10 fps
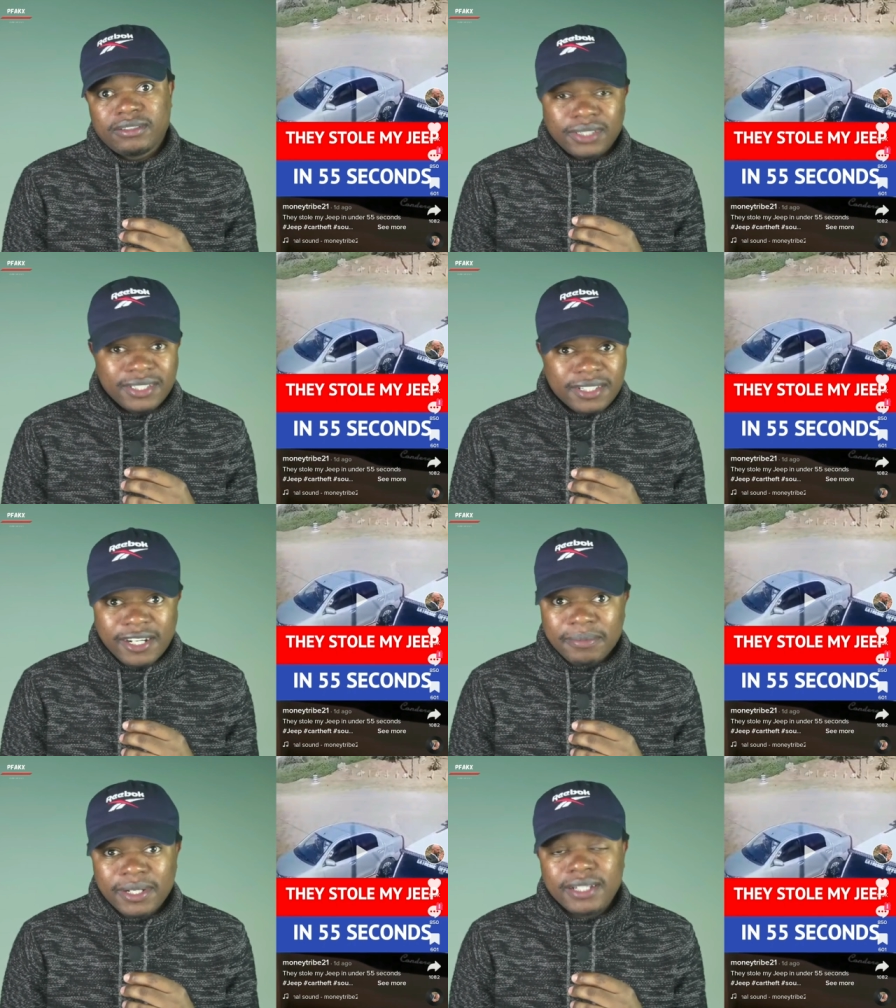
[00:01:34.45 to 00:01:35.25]
These
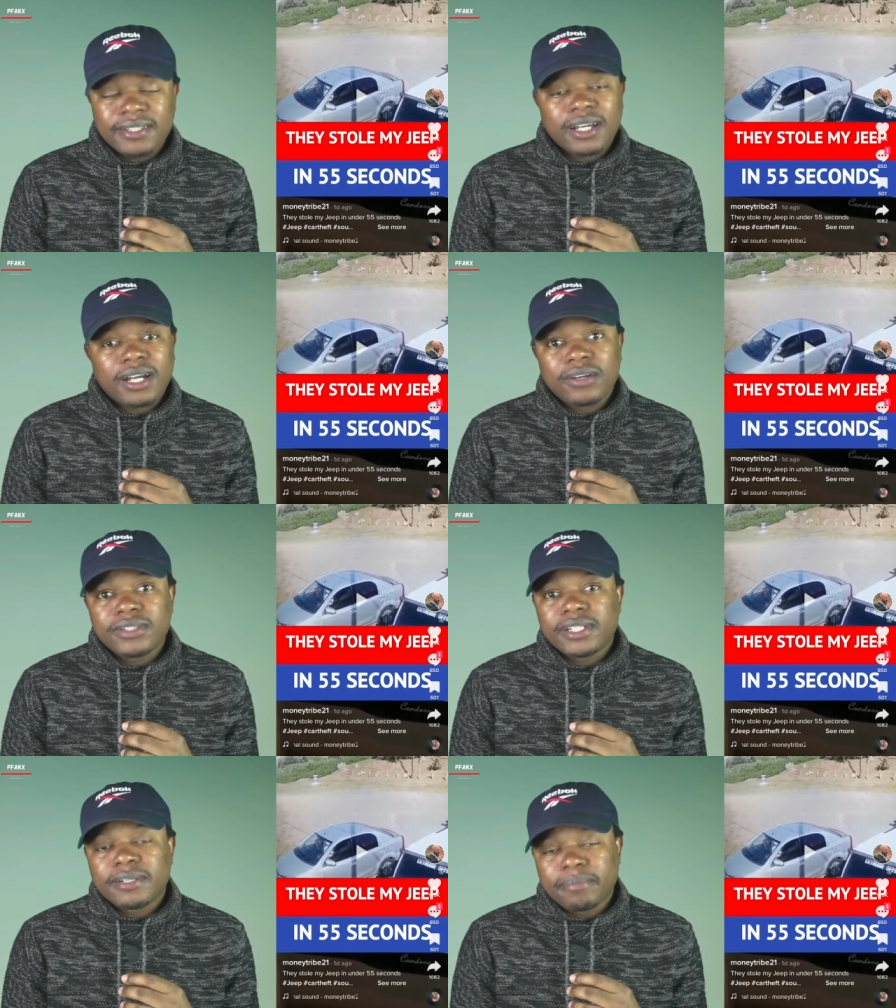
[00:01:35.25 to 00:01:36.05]
criminals are out
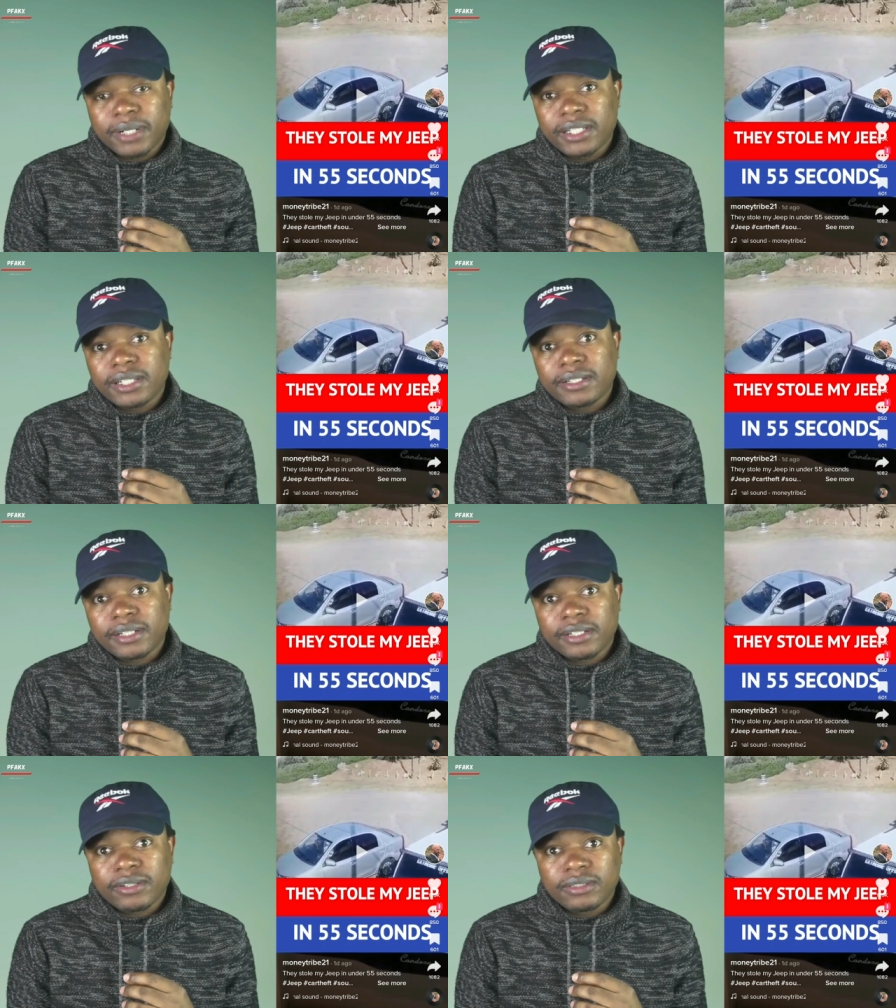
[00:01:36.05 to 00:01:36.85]
here breaking
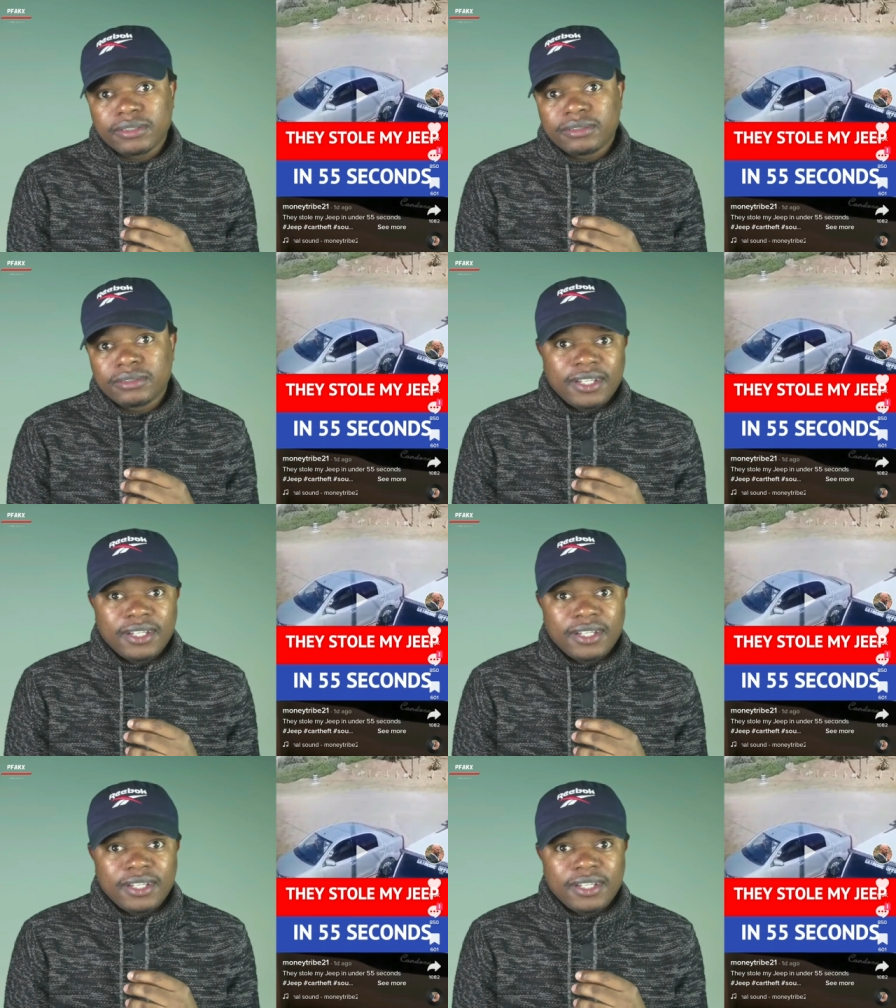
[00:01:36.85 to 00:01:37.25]
records.